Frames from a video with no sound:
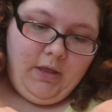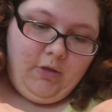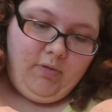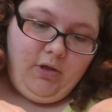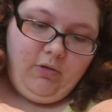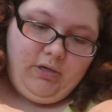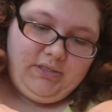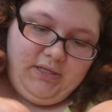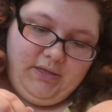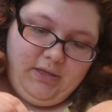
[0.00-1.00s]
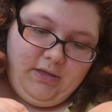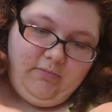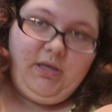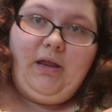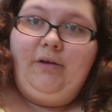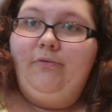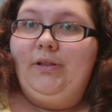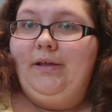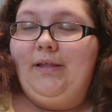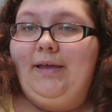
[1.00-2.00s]
We're going to see them, and I don't
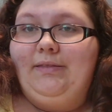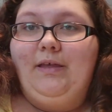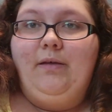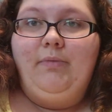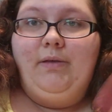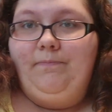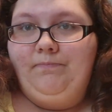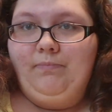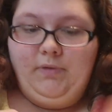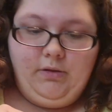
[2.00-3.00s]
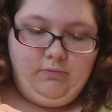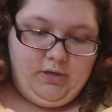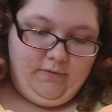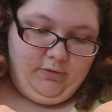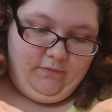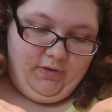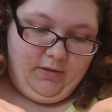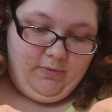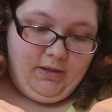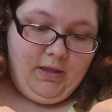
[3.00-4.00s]
really like them, but, you know, whatever, their
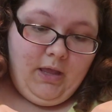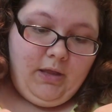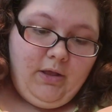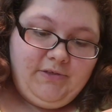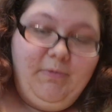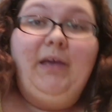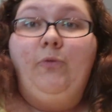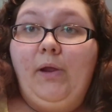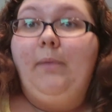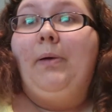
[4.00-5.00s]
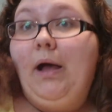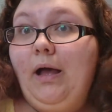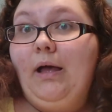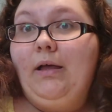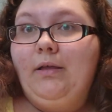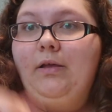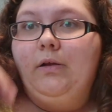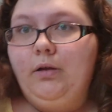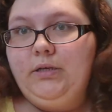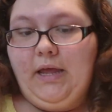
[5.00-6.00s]
family. And also my grandpa,
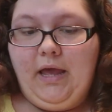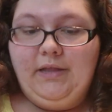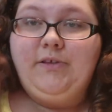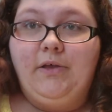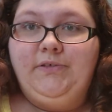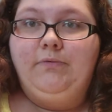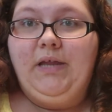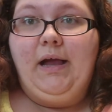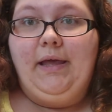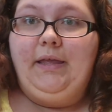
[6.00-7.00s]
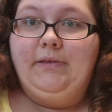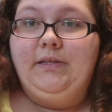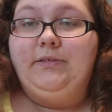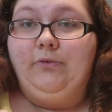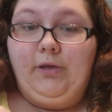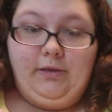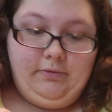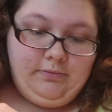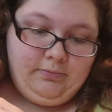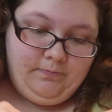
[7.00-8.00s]
her dad, is also dying, so that's great.
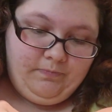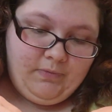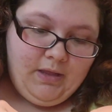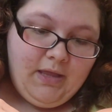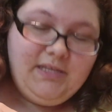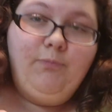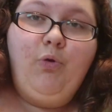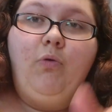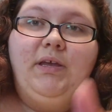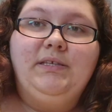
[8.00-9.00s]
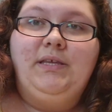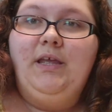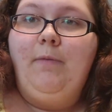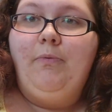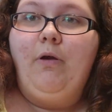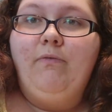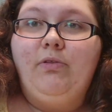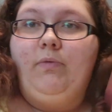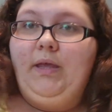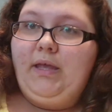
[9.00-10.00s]
He broke his hip over
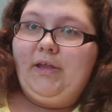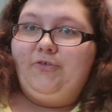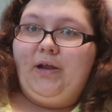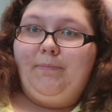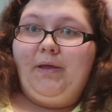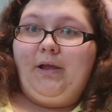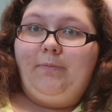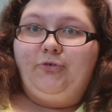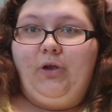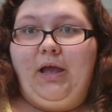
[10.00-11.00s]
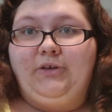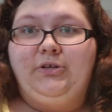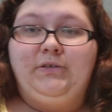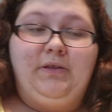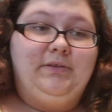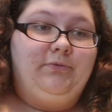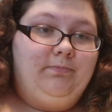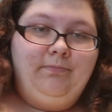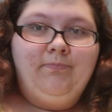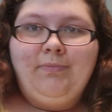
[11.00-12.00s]
the weekend trying to pick up trash, so that's,
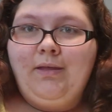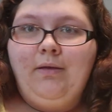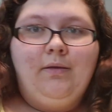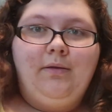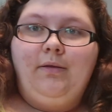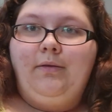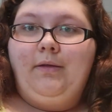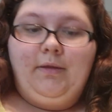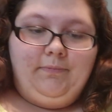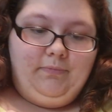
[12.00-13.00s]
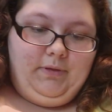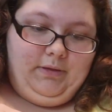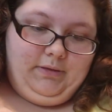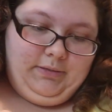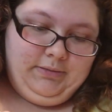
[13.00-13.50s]
like,